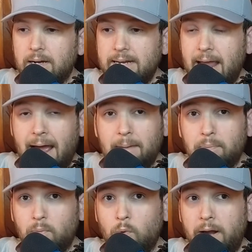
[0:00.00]
gap
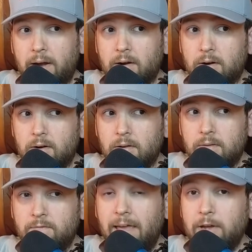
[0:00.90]
where
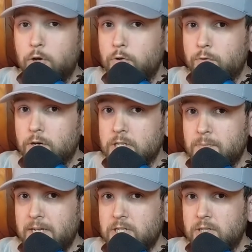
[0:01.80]
Vancouver
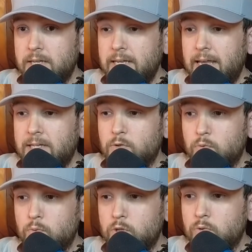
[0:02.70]
especially, and
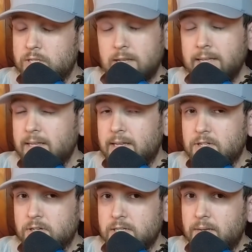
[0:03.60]
to a slightly
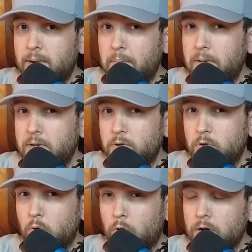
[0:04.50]
lesser extent, in my opinion, New
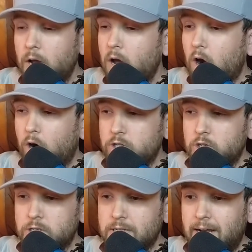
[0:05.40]
York, are
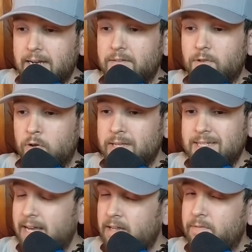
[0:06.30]
just kind of on this
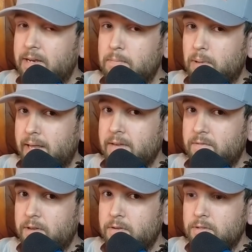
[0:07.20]
elevated playing
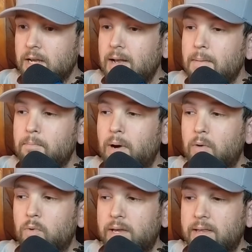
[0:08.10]
field.
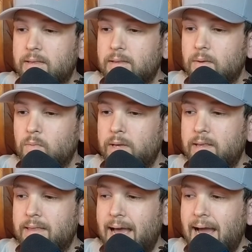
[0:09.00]
But
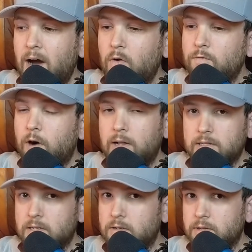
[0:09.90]
with how
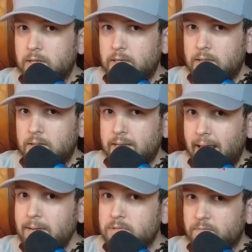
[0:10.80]
volatile the
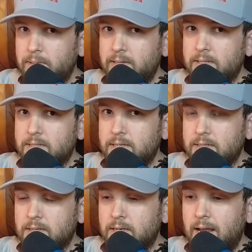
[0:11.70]
games have been this
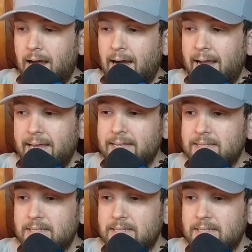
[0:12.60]
season, I can